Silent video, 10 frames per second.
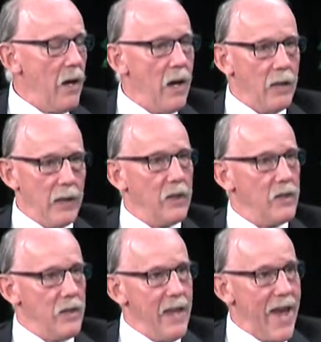I'd like
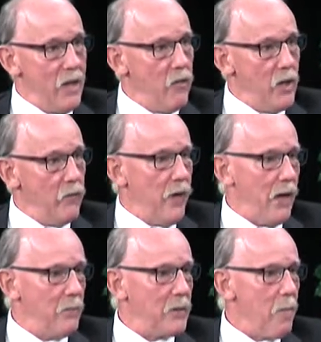to see that area
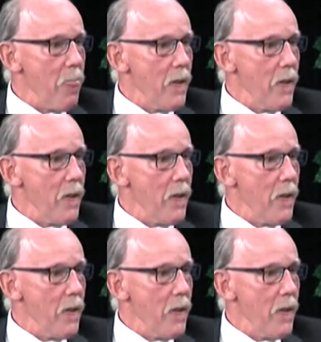developed.